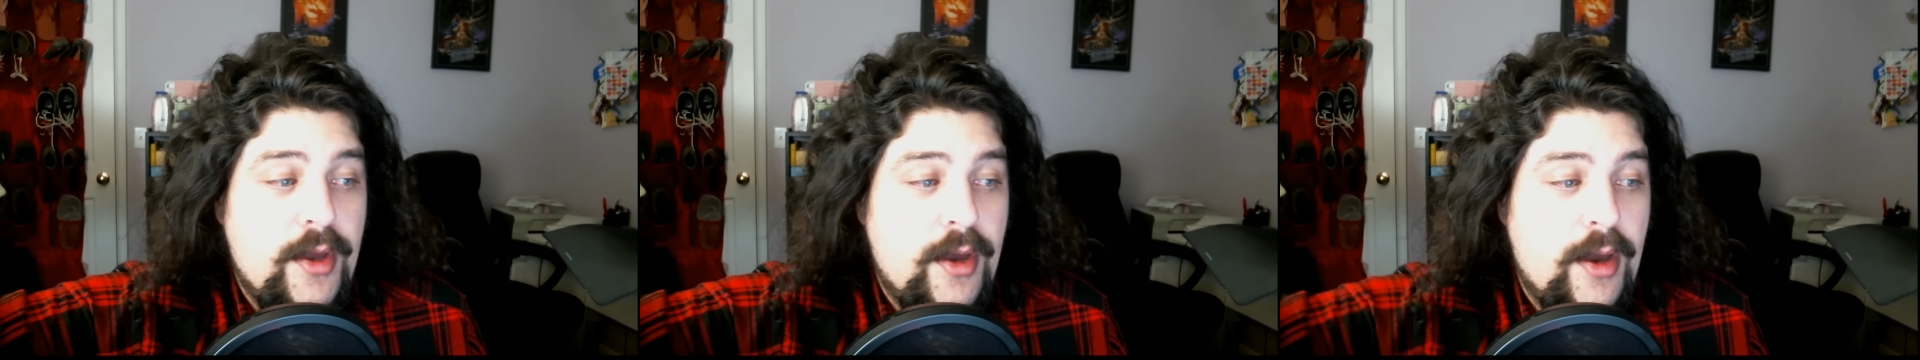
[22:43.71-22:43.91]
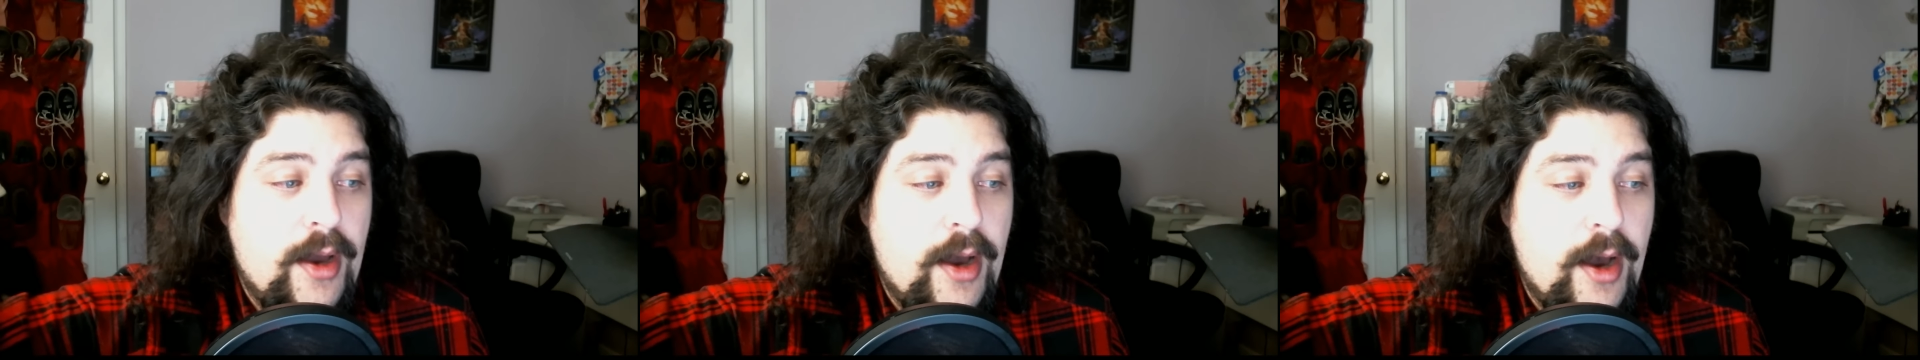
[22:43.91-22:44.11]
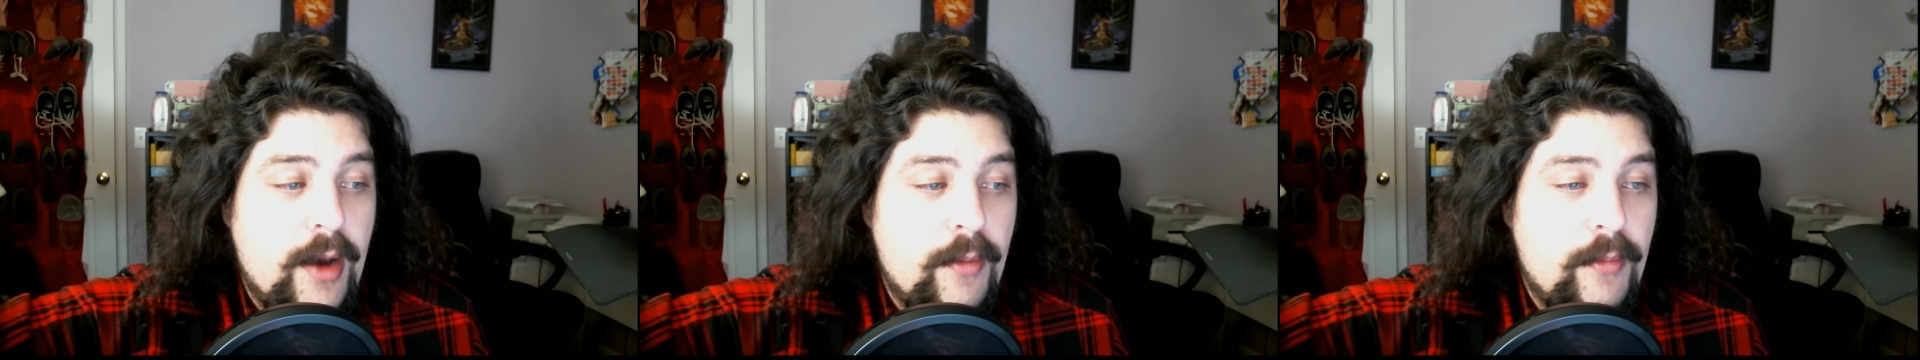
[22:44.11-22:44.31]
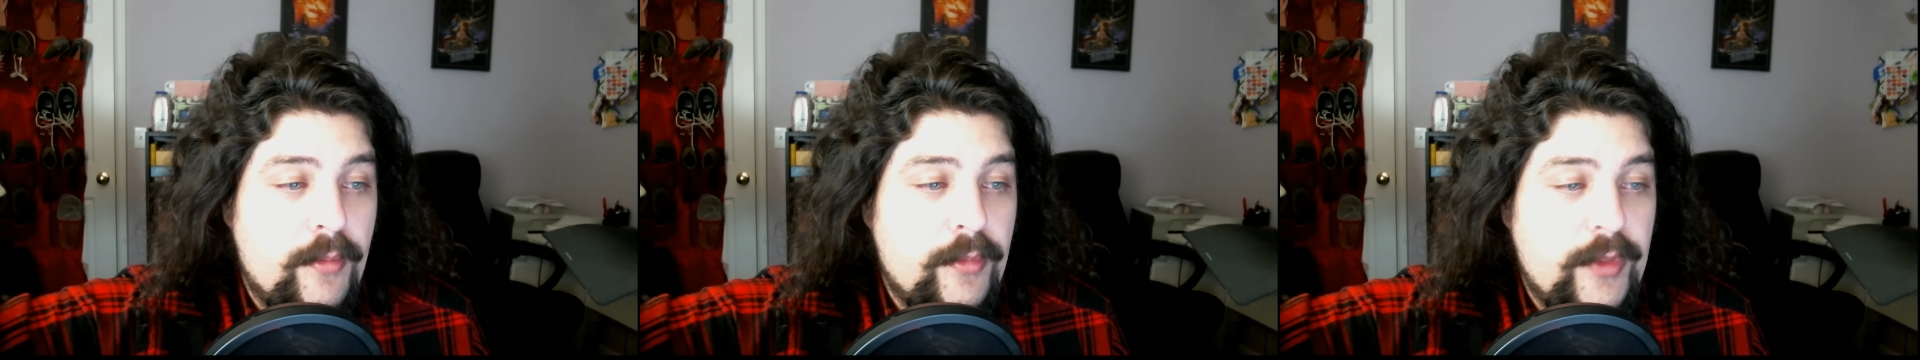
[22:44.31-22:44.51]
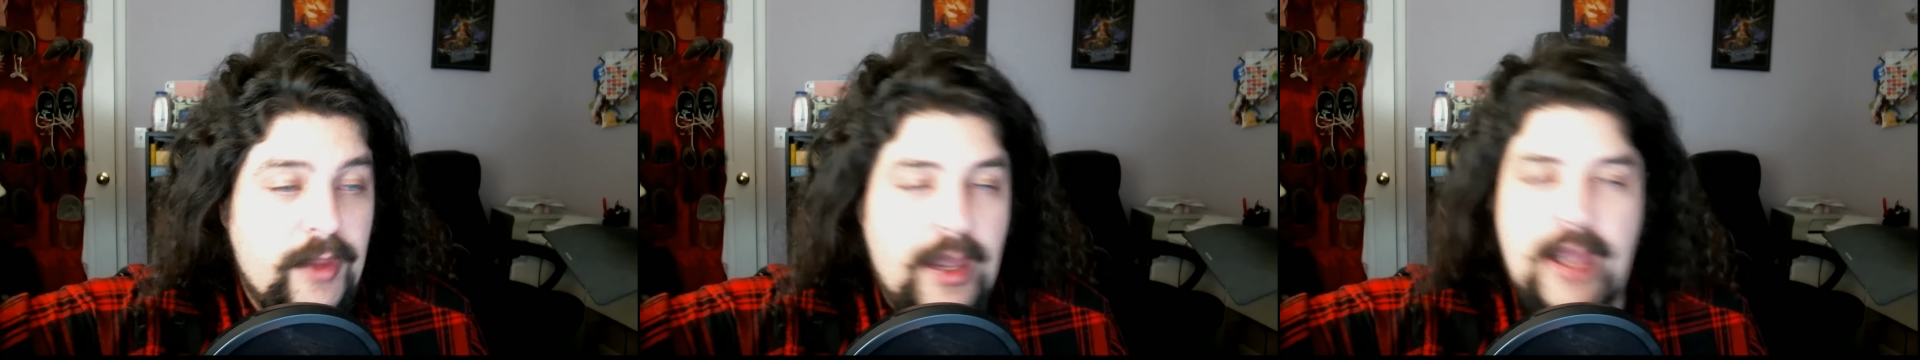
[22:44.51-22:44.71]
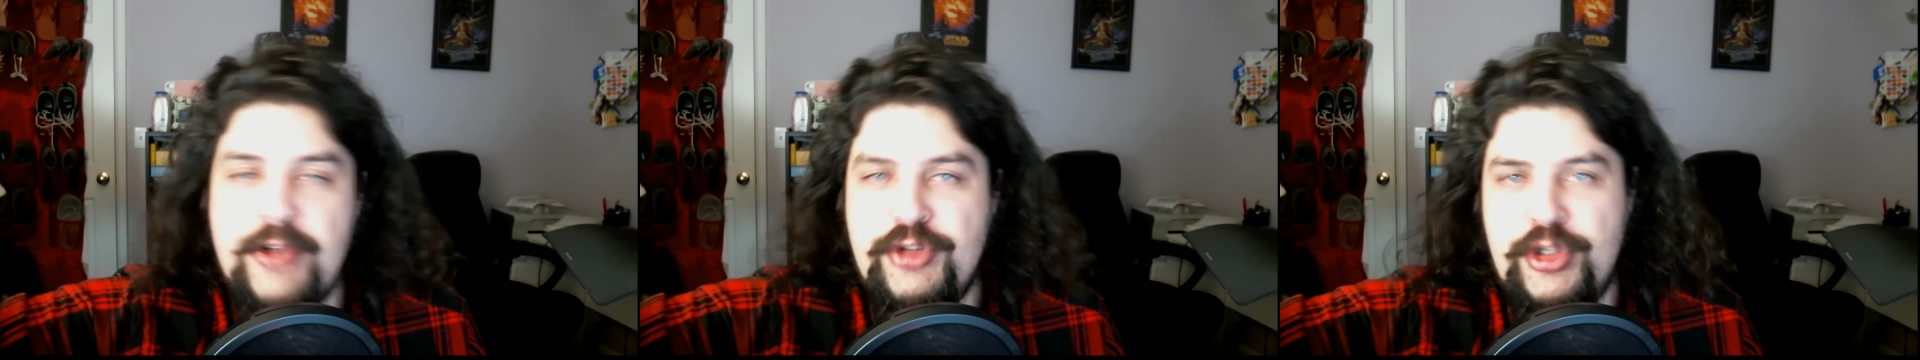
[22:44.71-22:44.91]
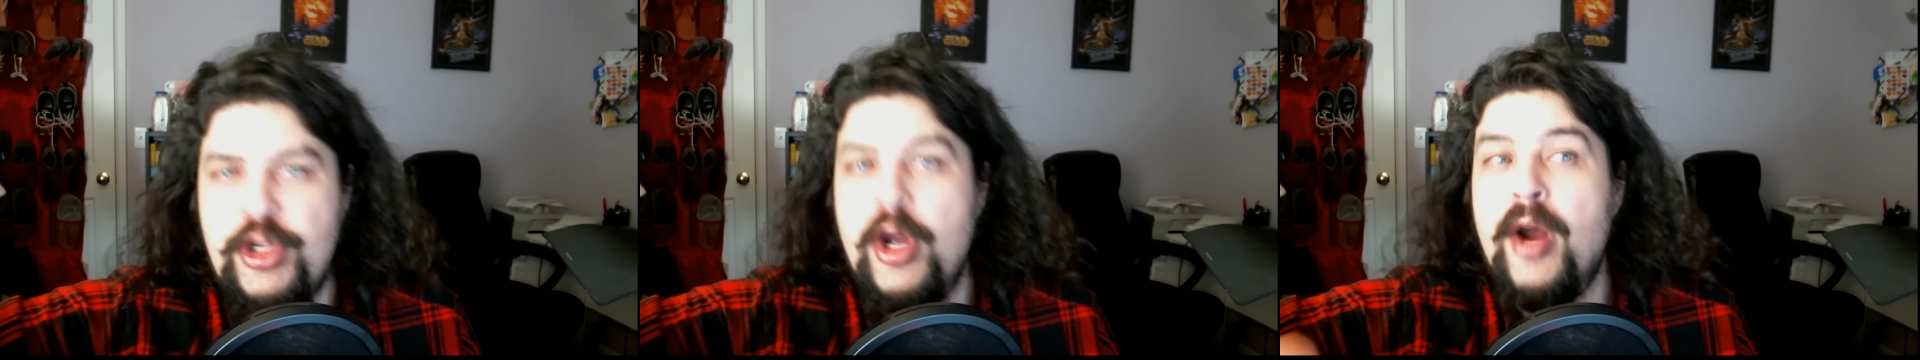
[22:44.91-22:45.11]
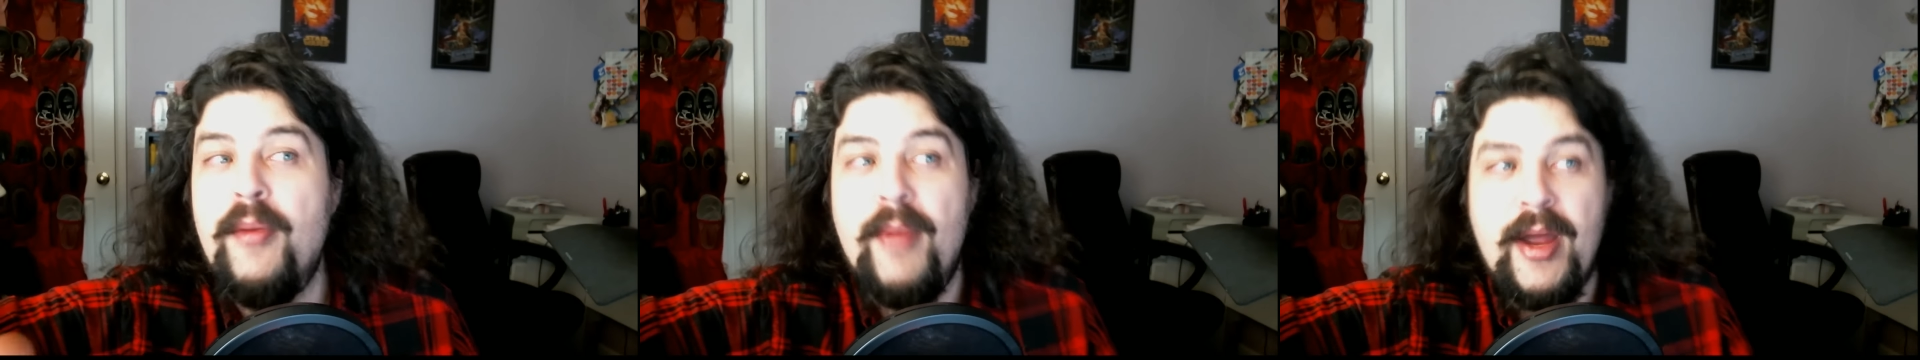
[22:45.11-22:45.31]
The
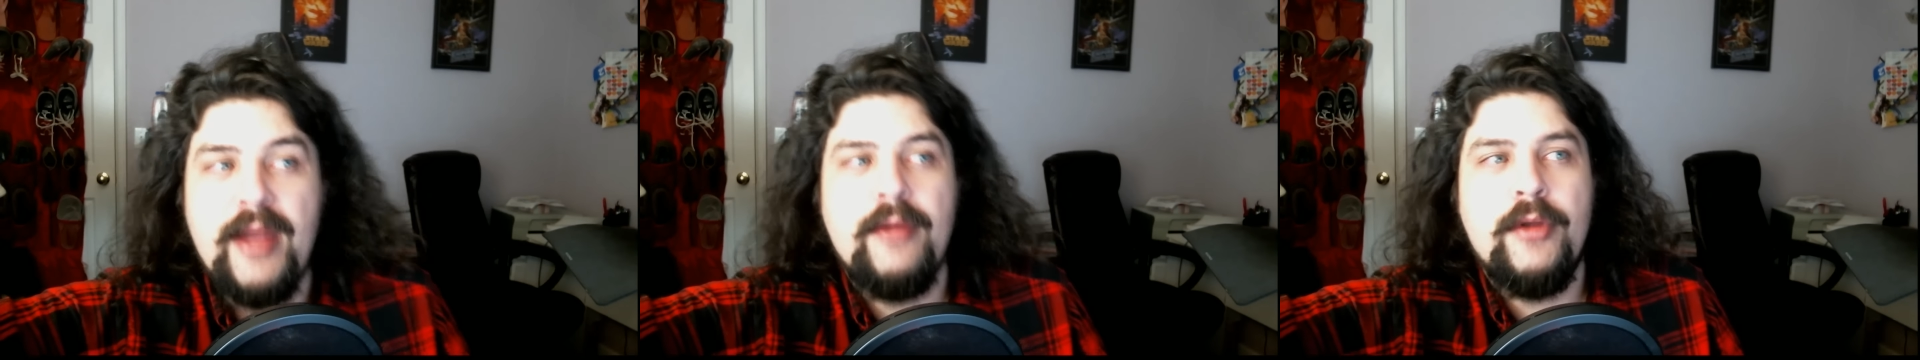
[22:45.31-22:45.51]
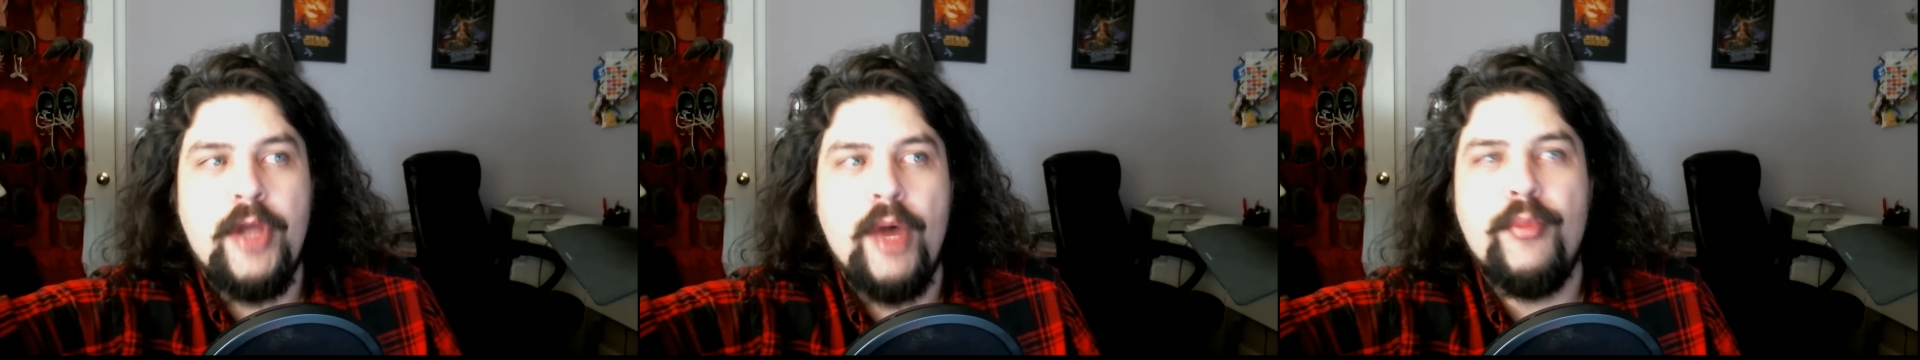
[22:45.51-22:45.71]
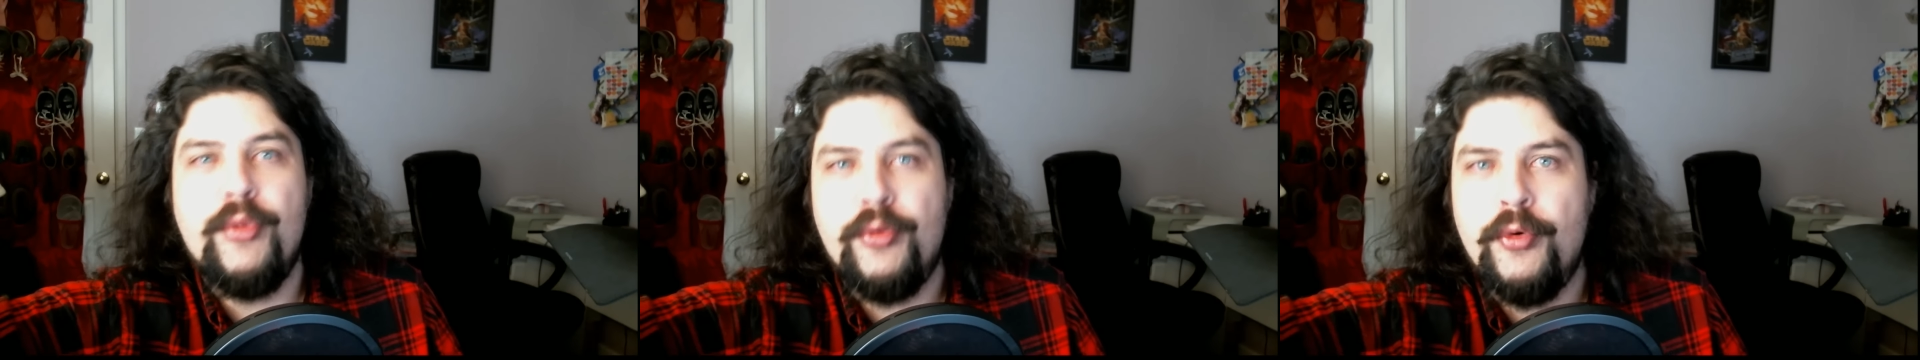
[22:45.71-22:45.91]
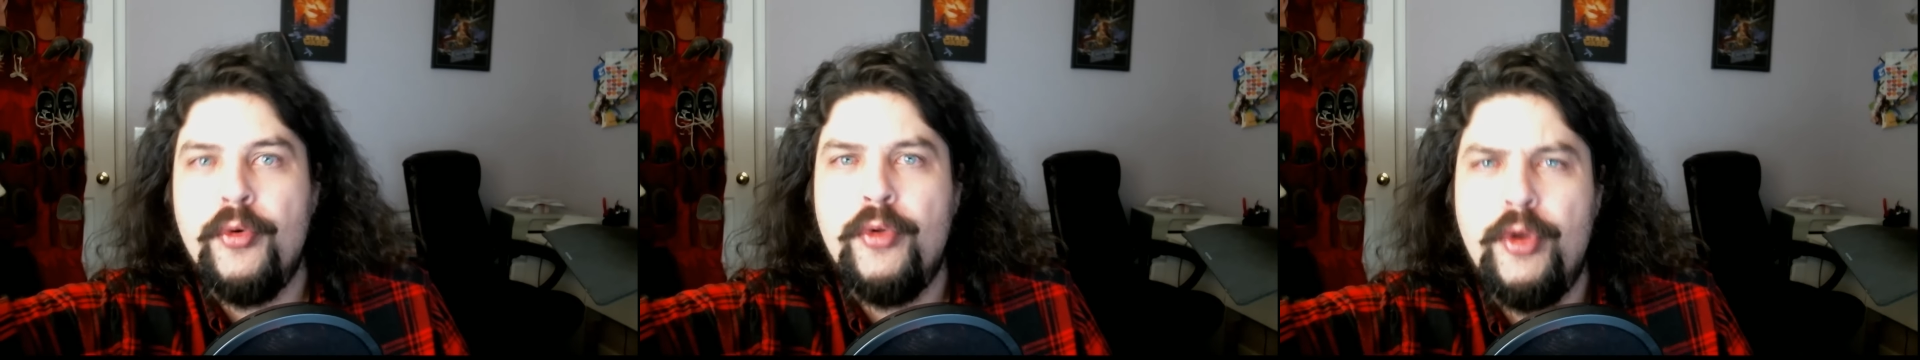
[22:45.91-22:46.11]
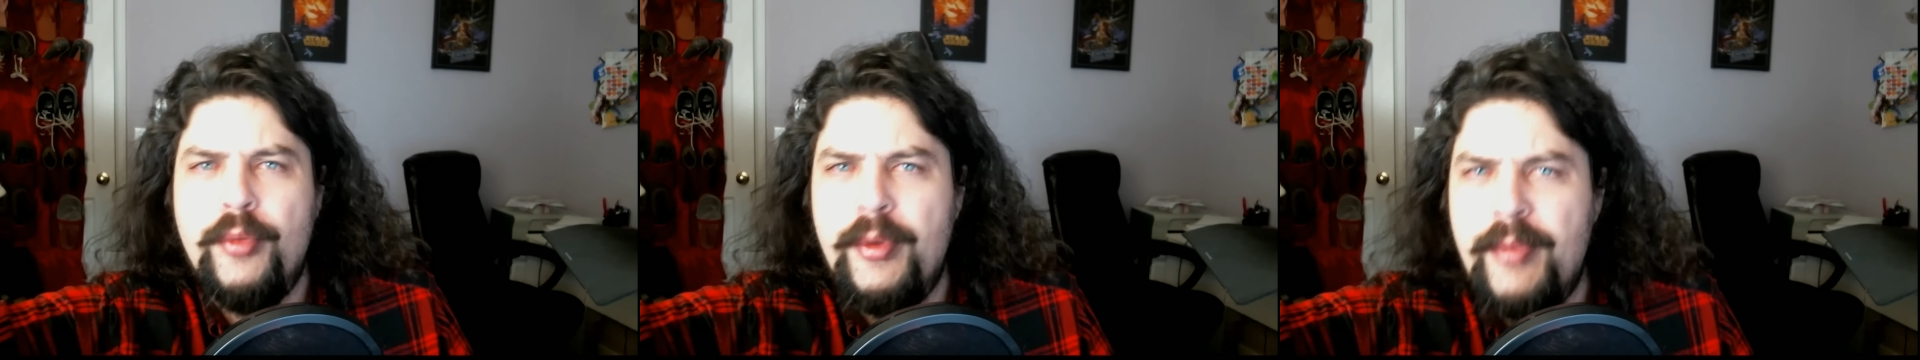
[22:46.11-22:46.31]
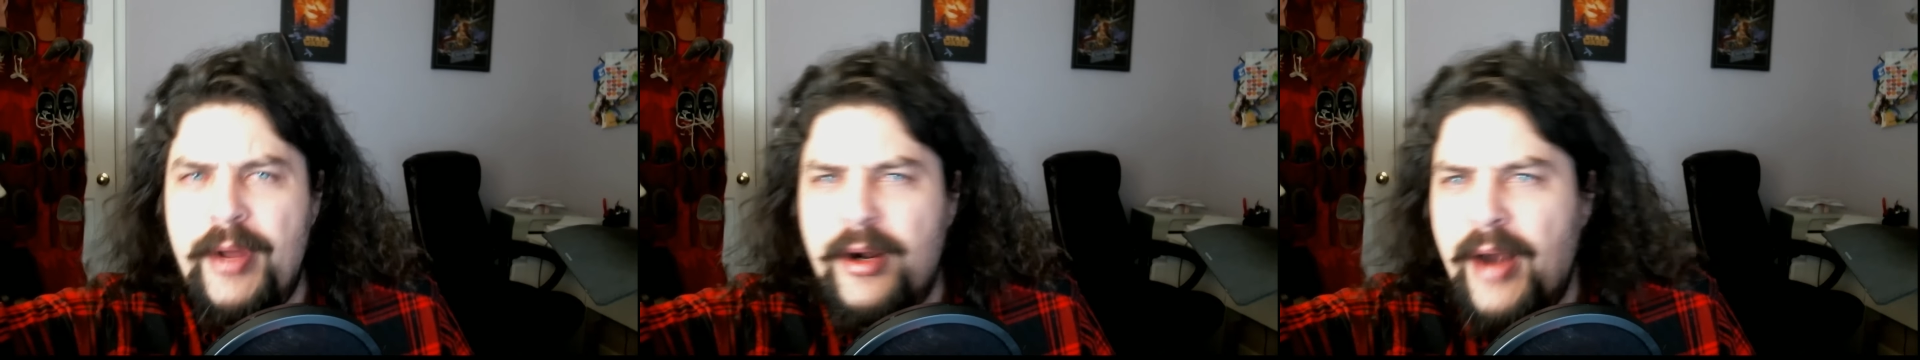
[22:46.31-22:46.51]
HDR might come through a little bit better.